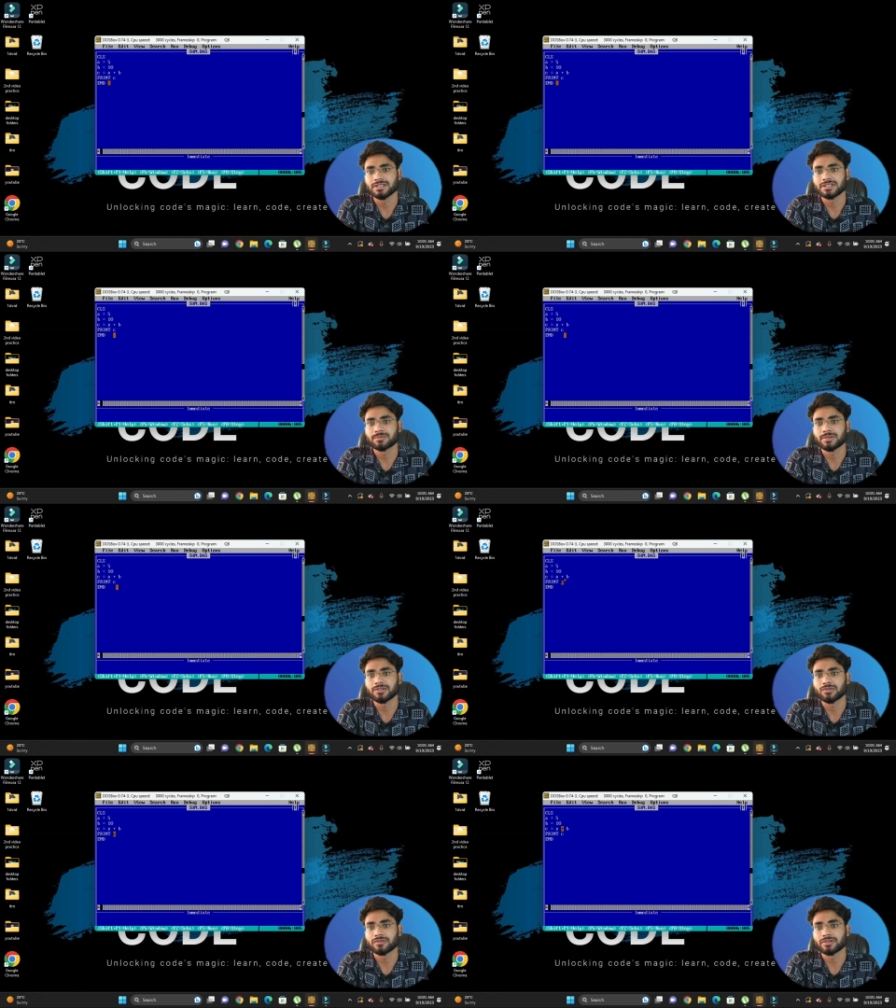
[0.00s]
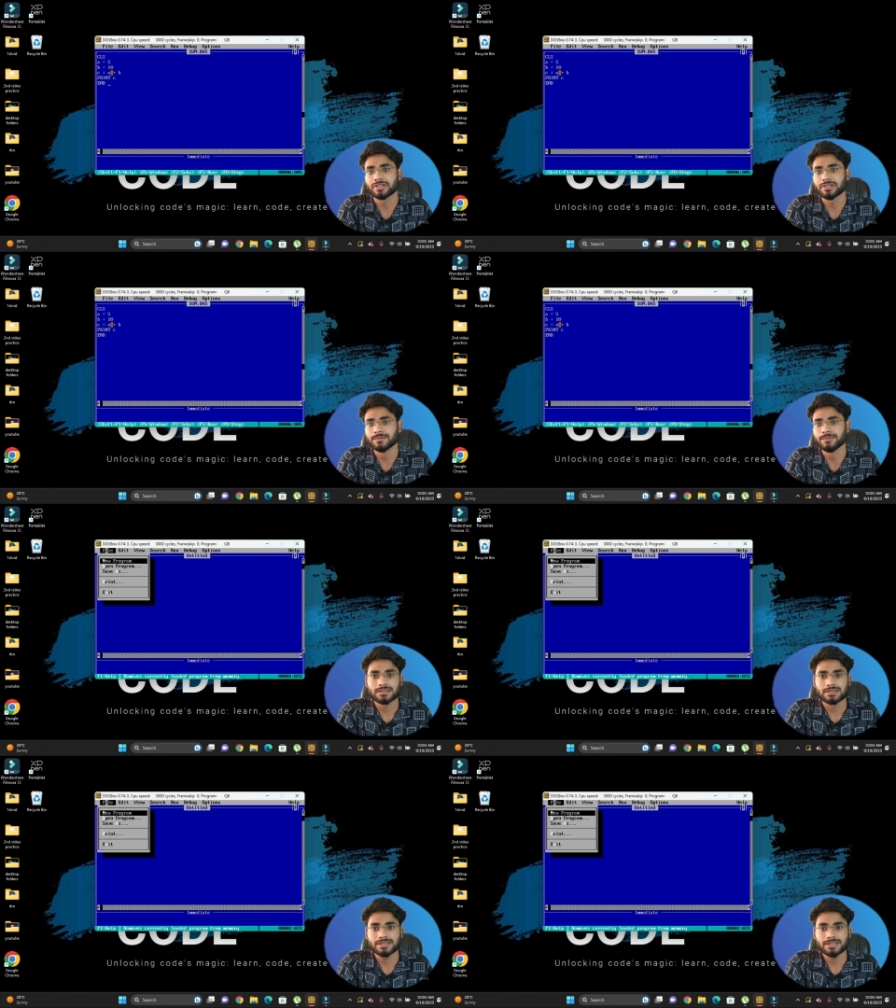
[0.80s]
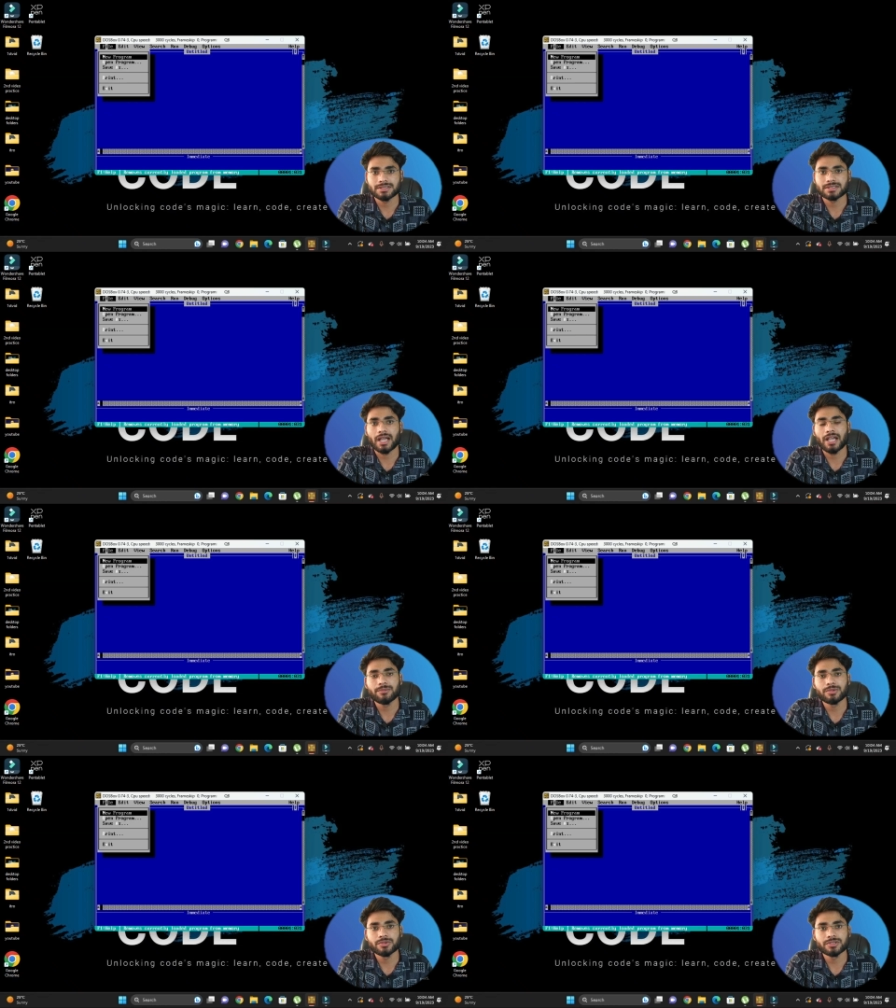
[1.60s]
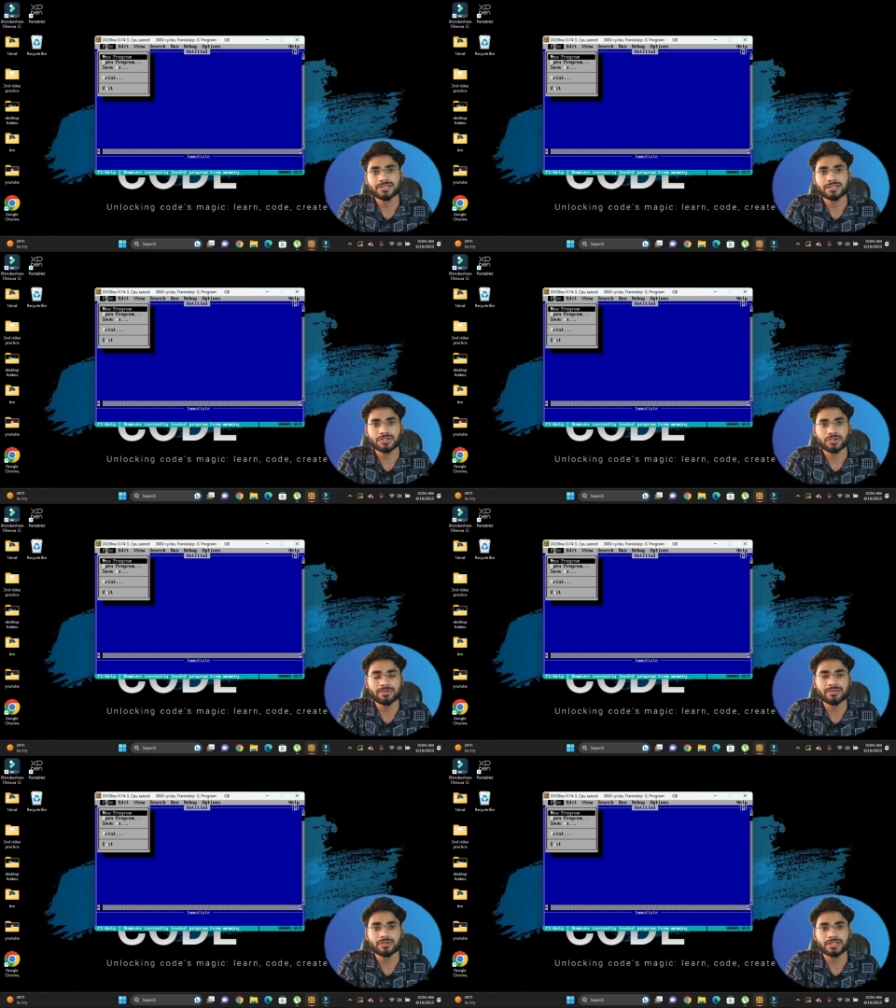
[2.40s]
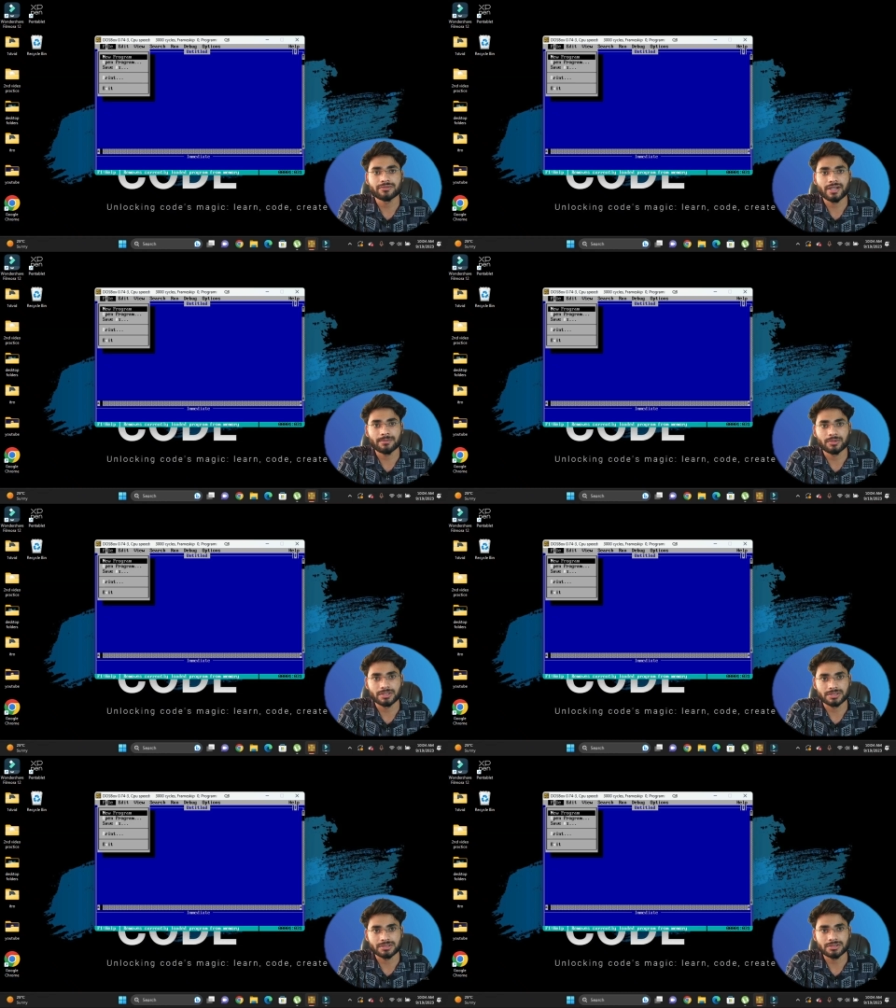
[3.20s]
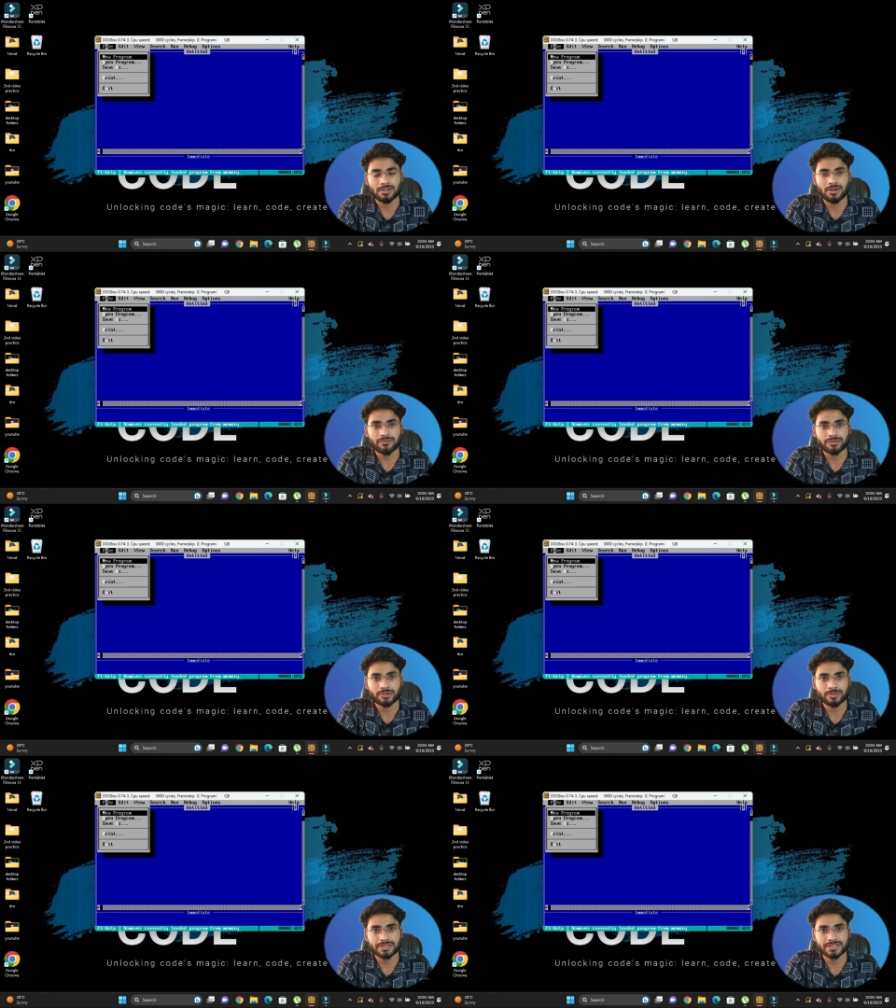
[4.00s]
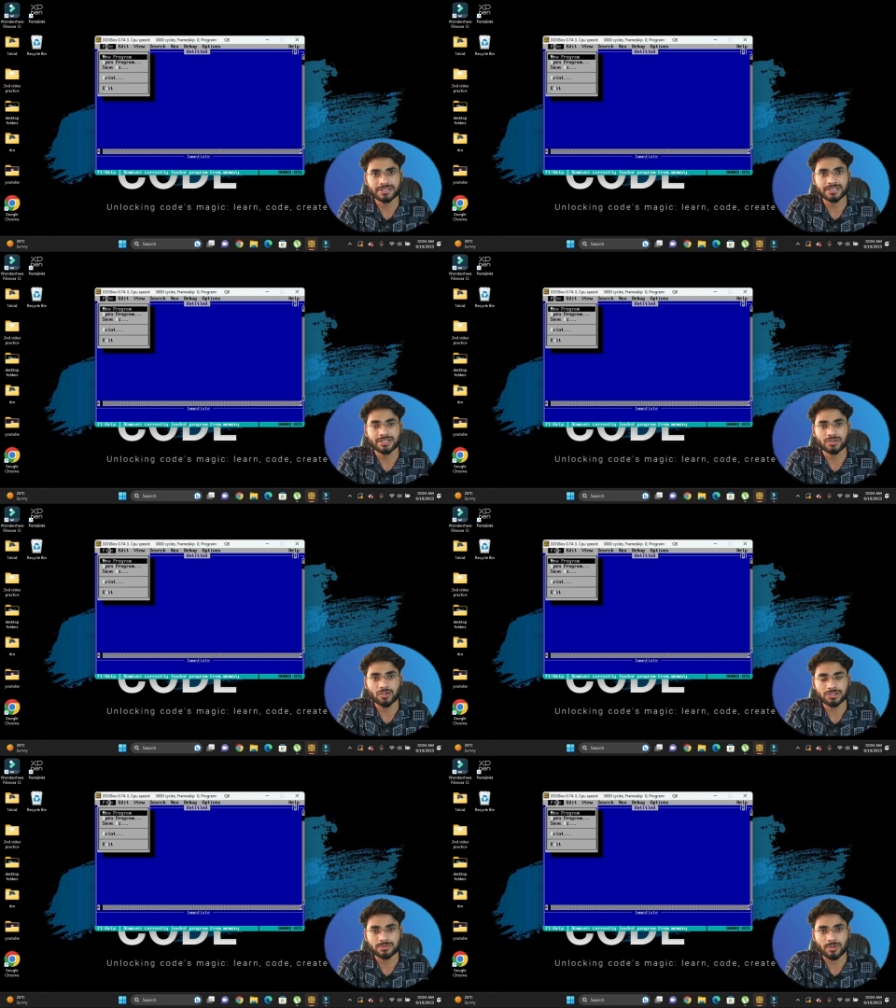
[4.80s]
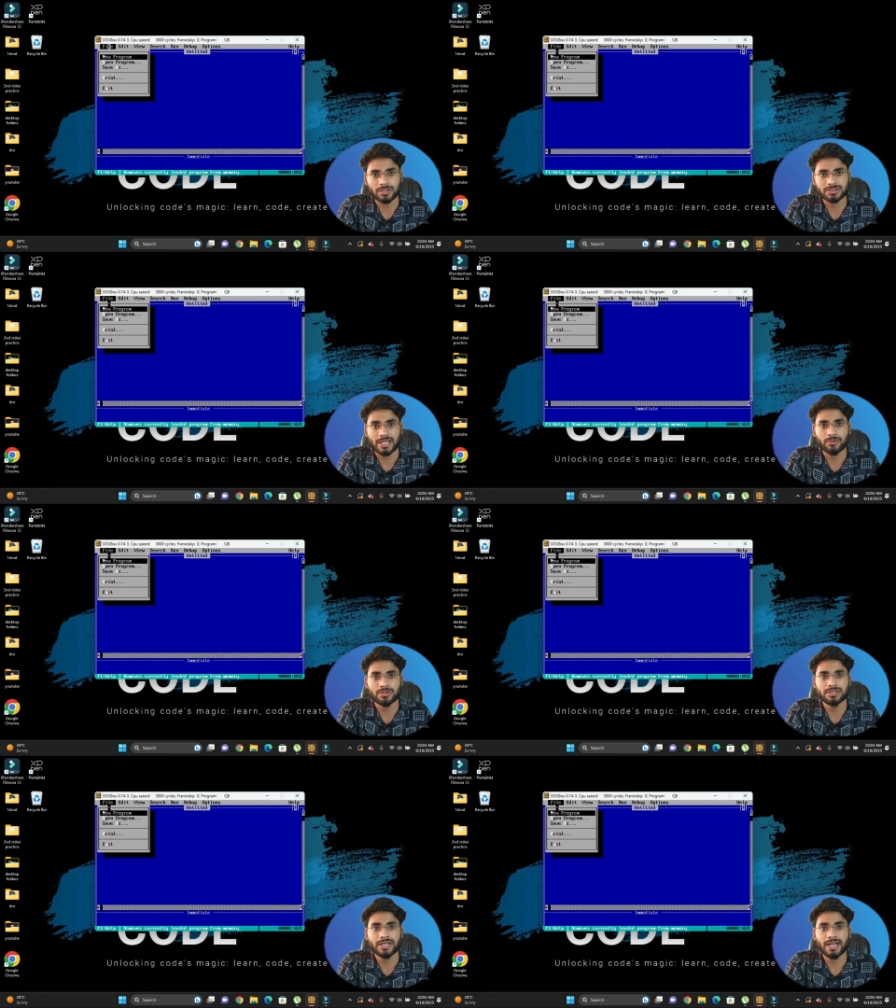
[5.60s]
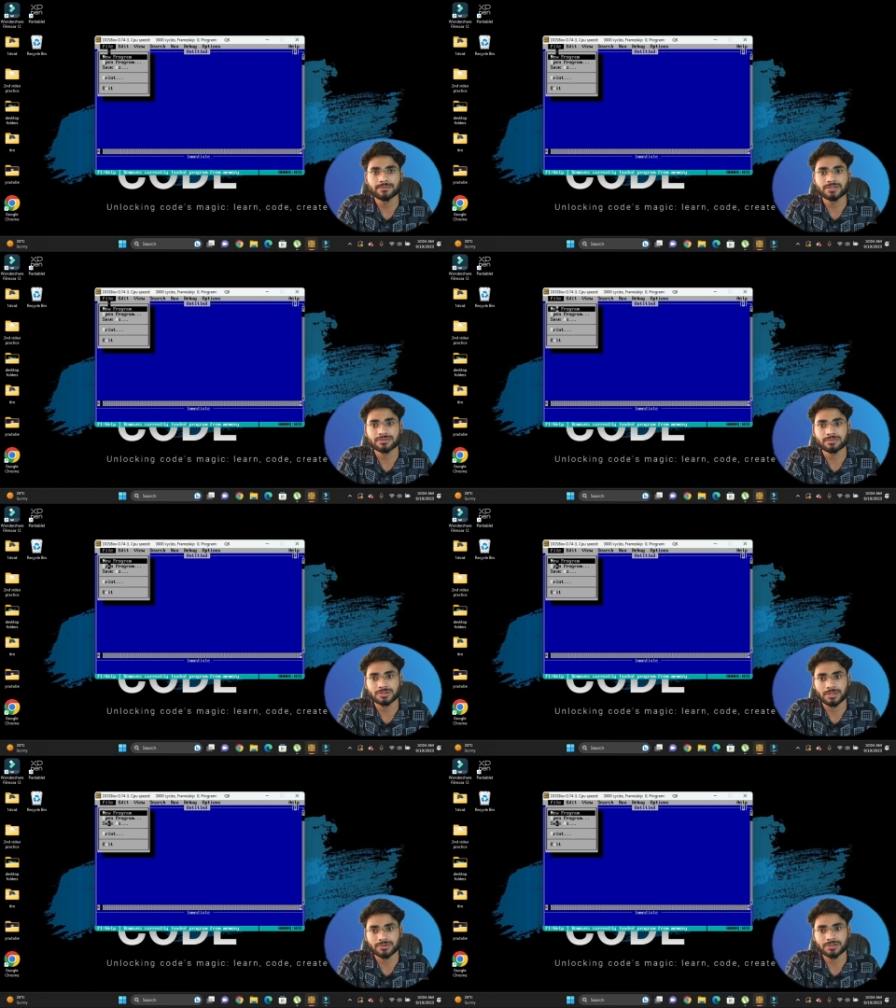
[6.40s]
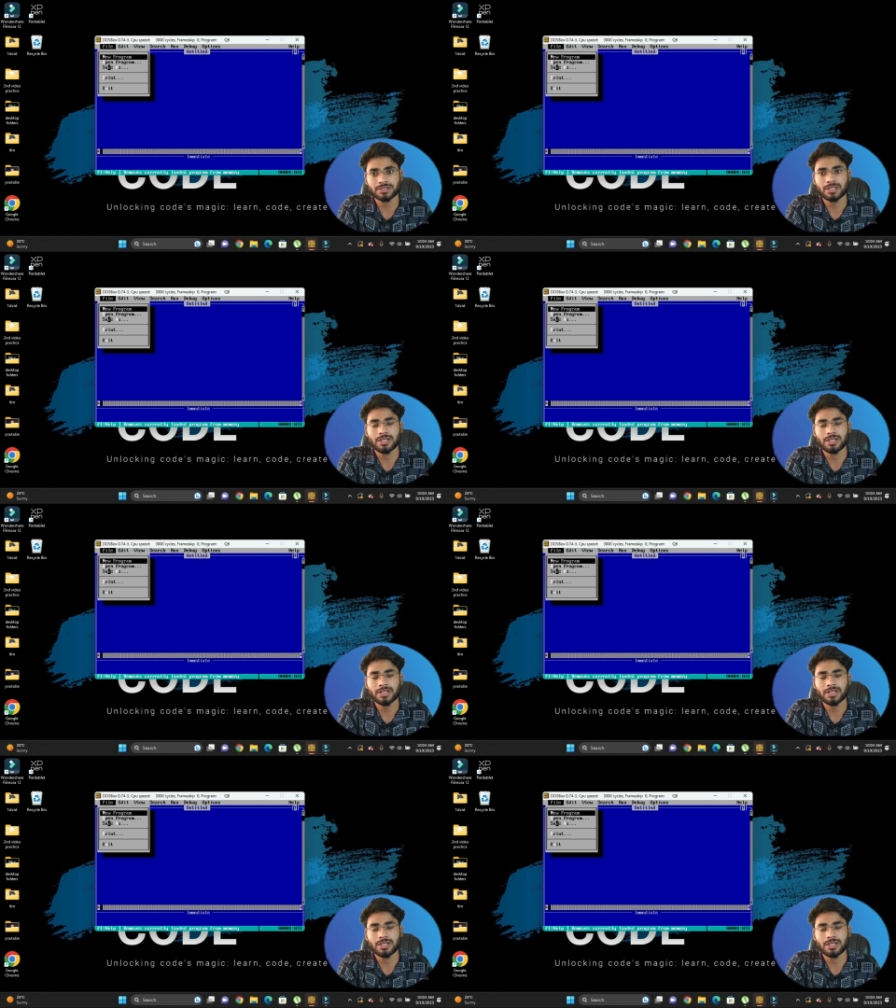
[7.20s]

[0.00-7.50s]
displayed over here since I am using a QB45 version of QBasic in a DOS box I only have this much options